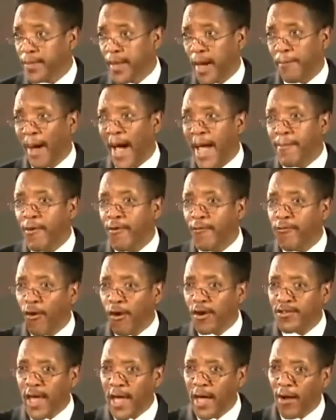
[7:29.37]
the Bible
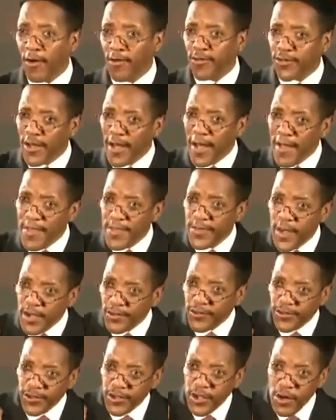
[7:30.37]
foretells
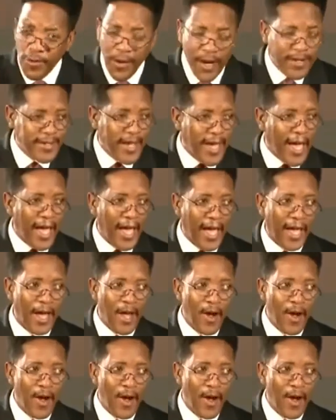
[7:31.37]
this unity